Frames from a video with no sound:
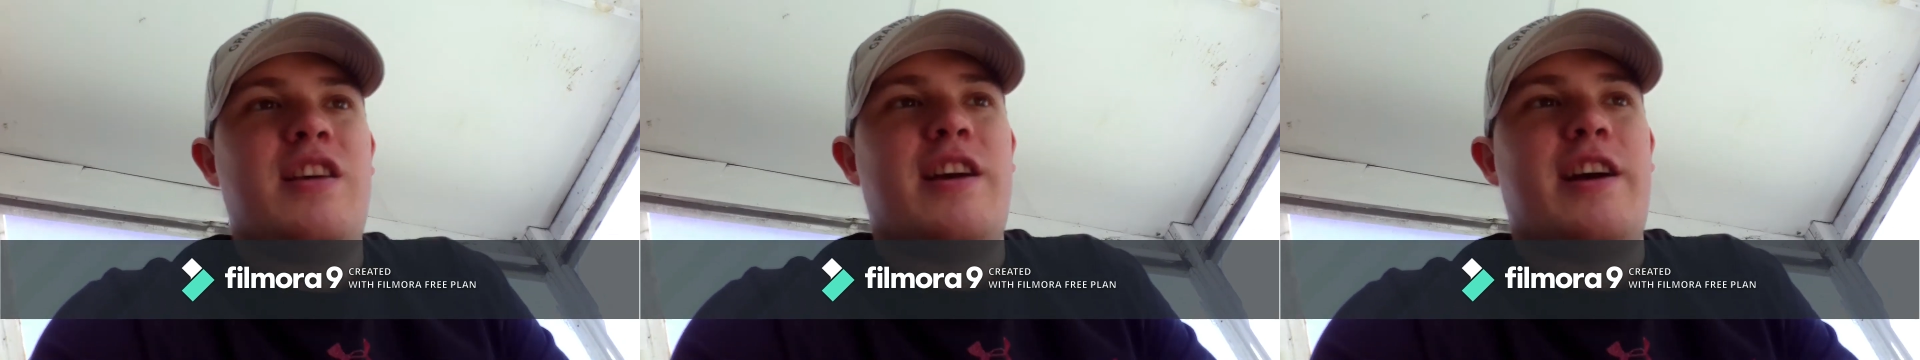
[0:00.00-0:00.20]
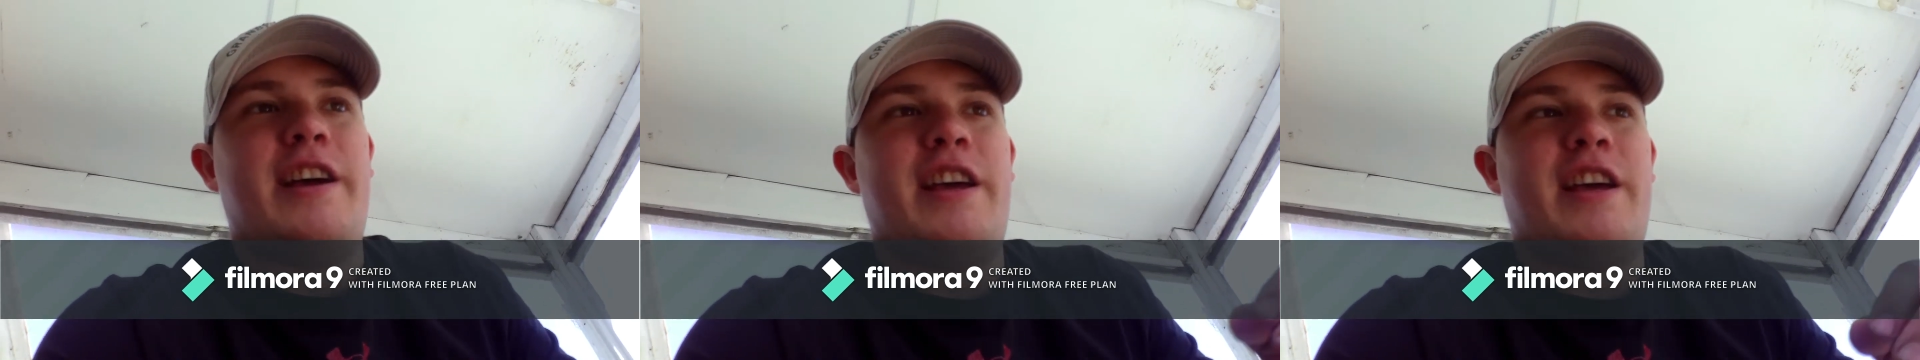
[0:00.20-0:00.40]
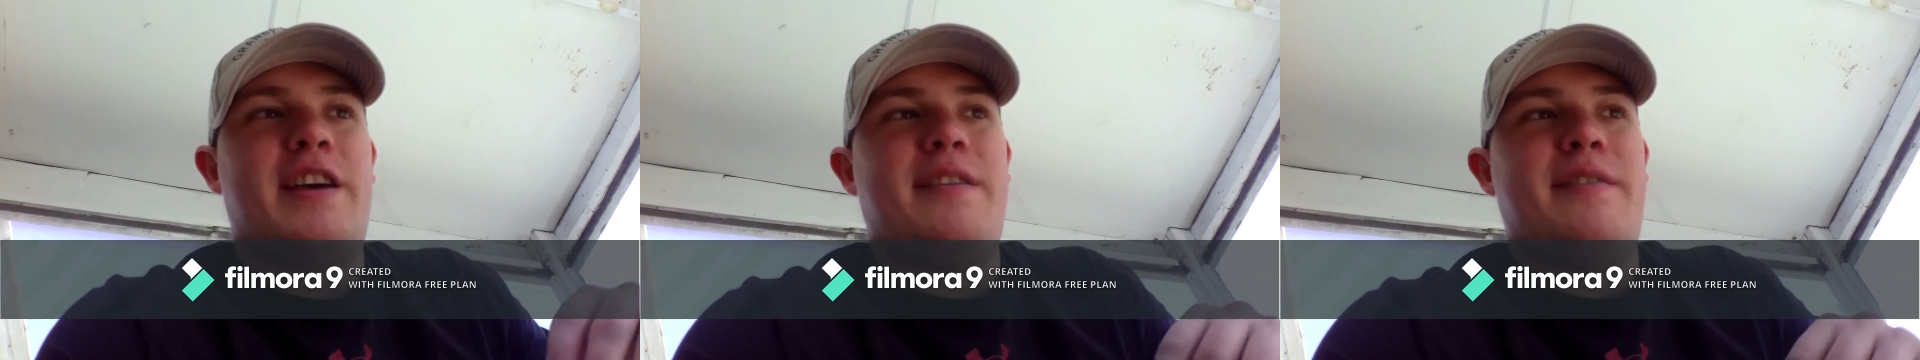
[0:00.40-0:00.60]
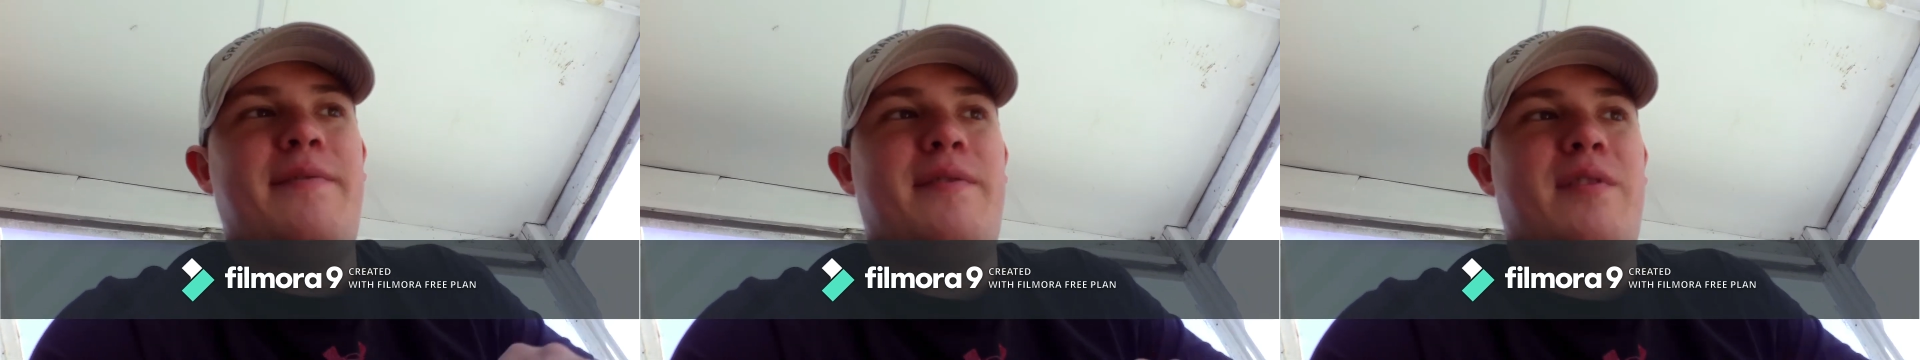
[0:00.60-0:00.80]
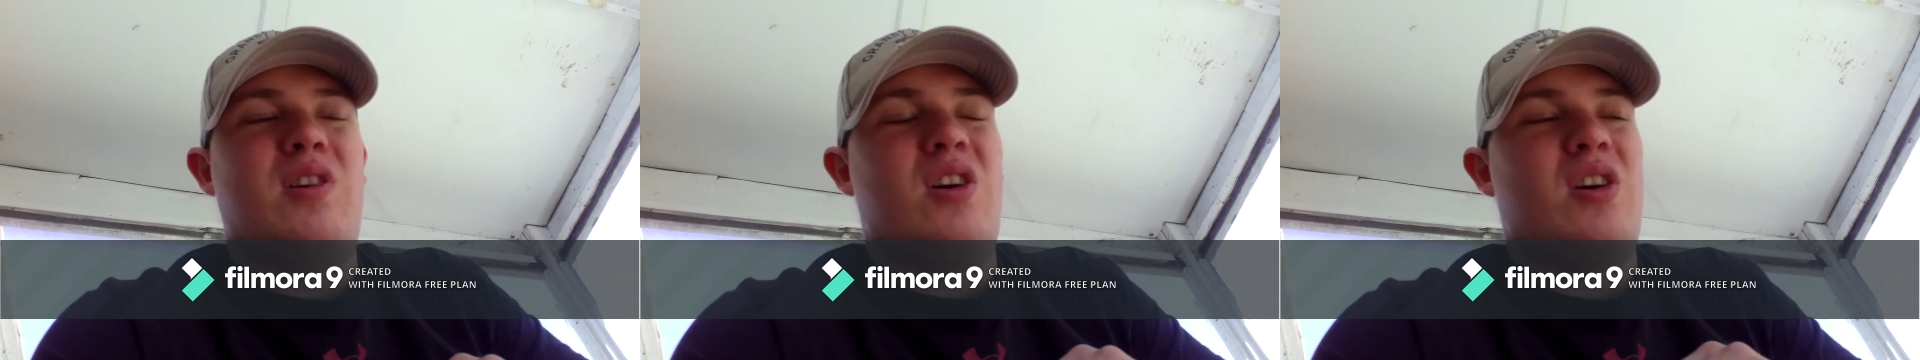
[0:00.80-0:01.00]
I have
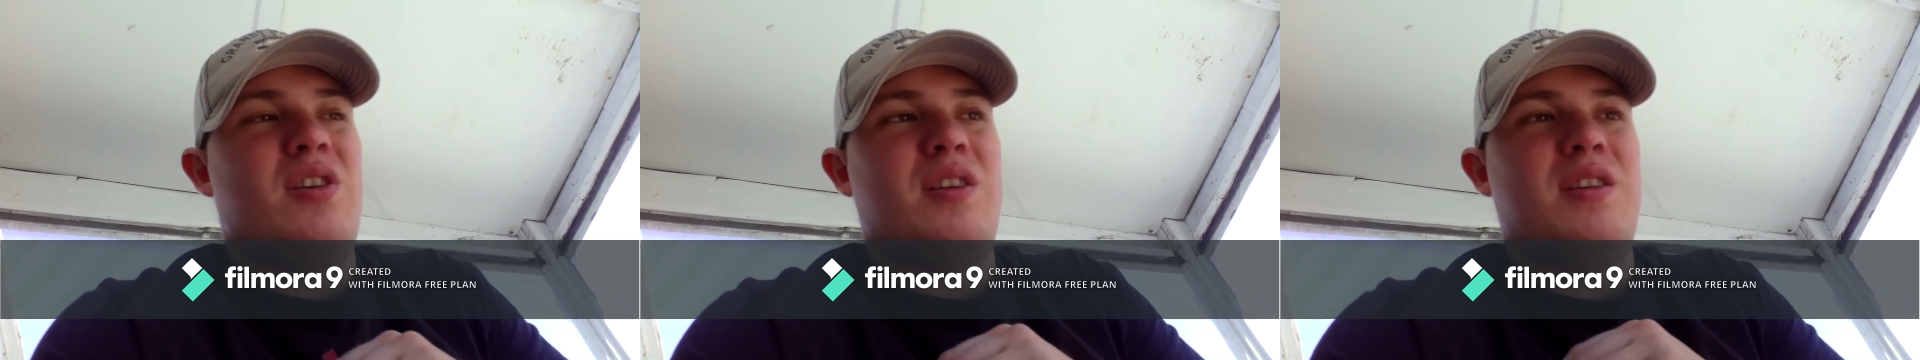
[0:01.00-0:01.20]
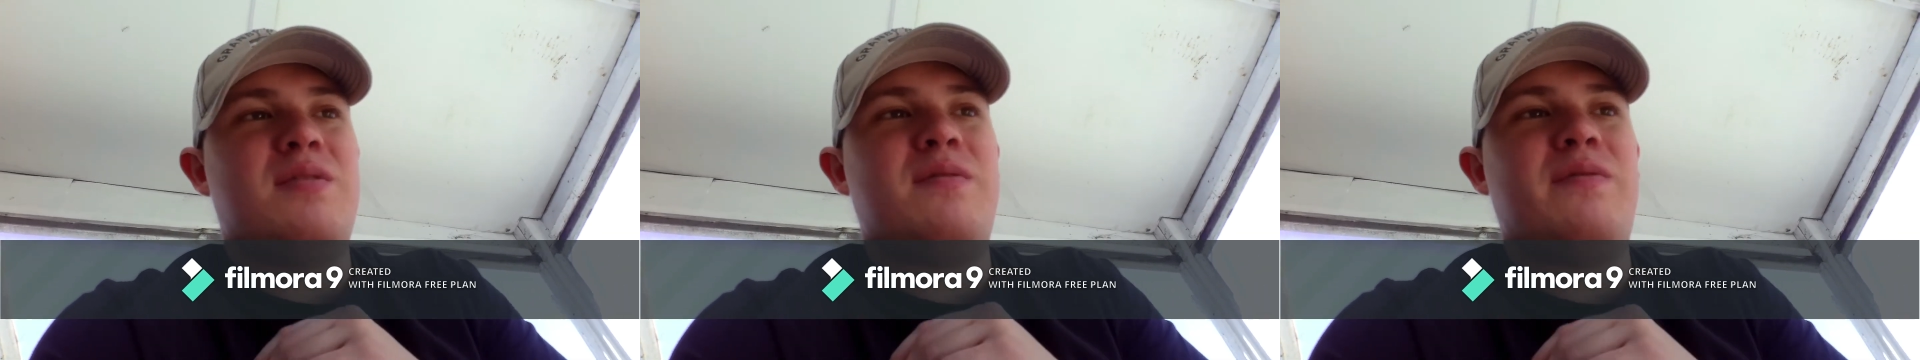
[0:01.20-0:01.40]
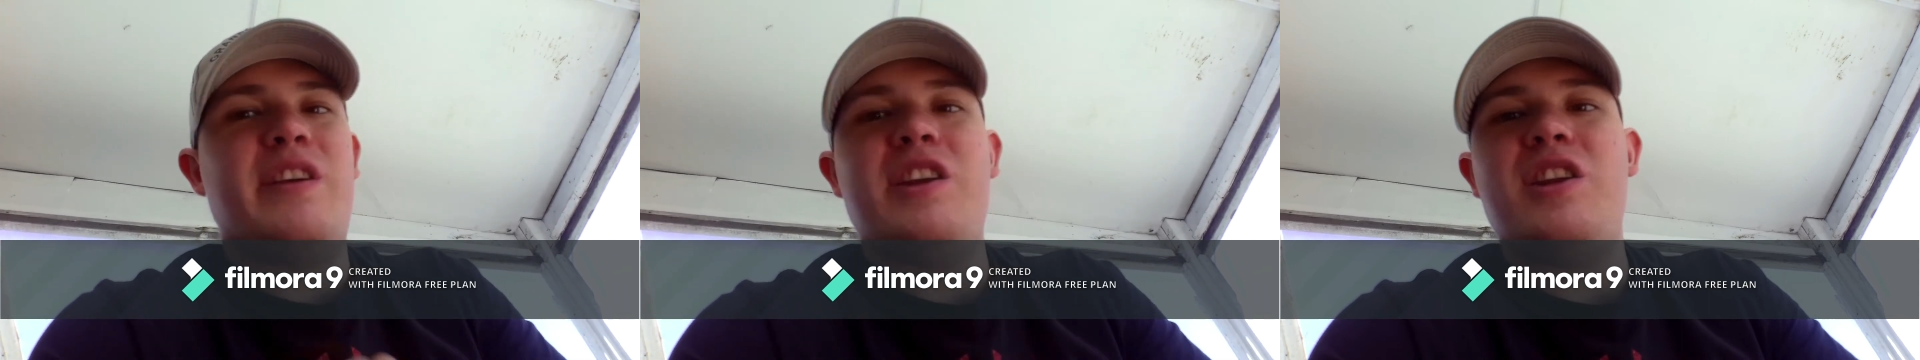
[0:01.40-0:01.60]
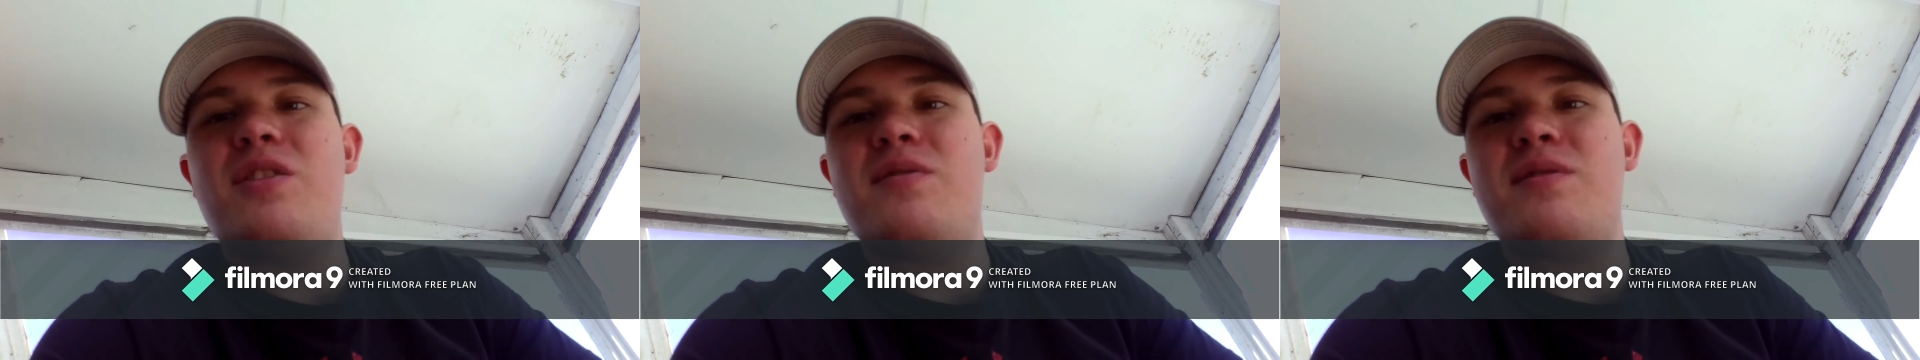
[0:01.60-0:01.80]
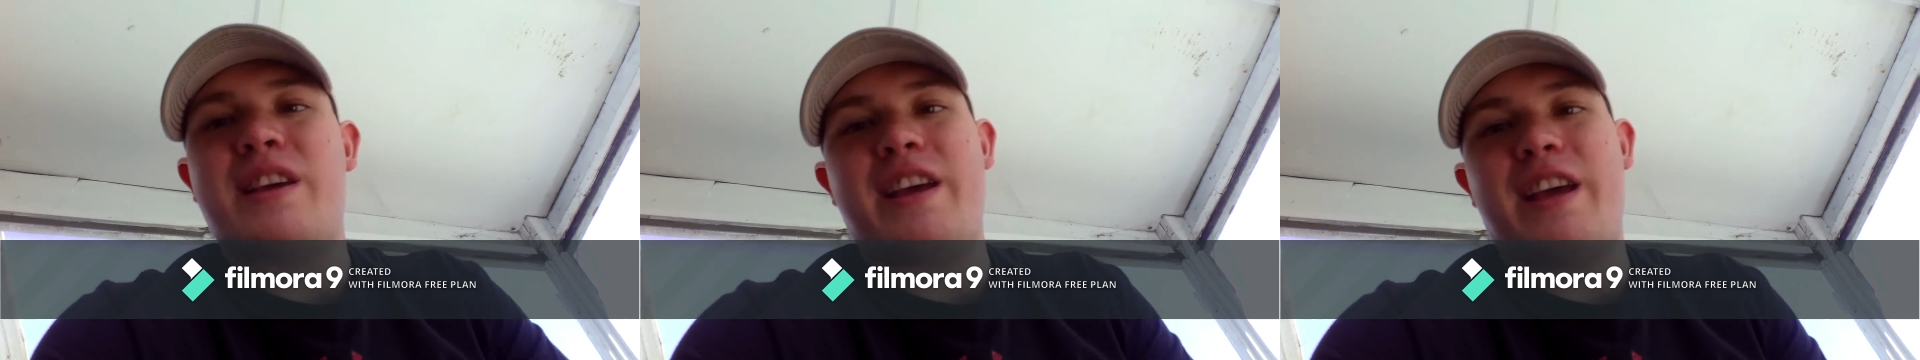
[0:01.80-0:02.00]
all these
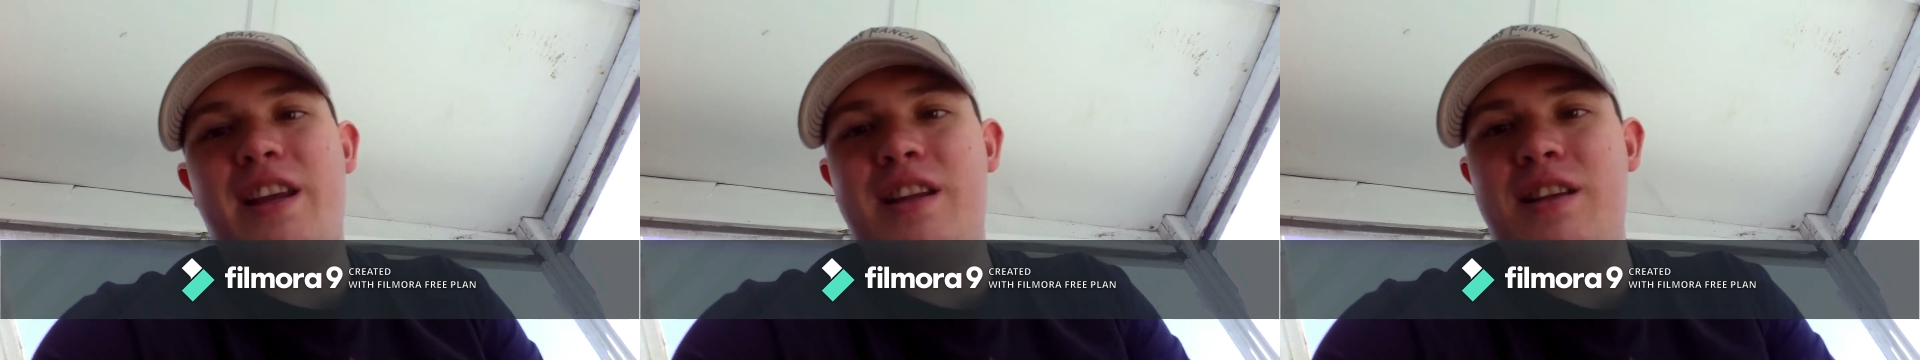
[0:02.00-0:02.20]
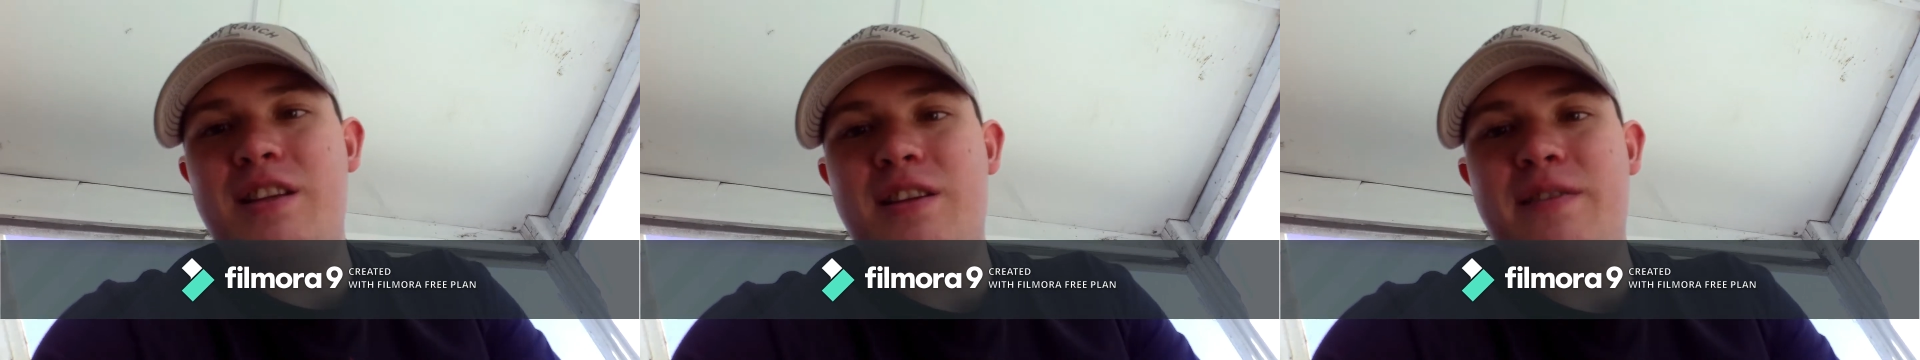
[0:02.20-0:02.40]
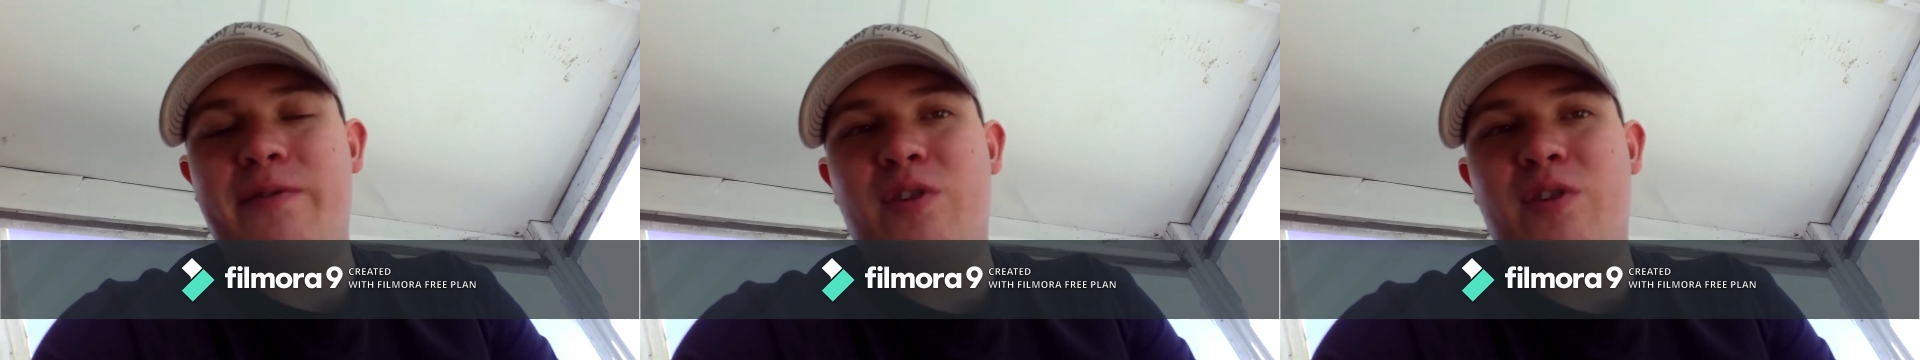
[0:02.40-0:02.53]
videos I edited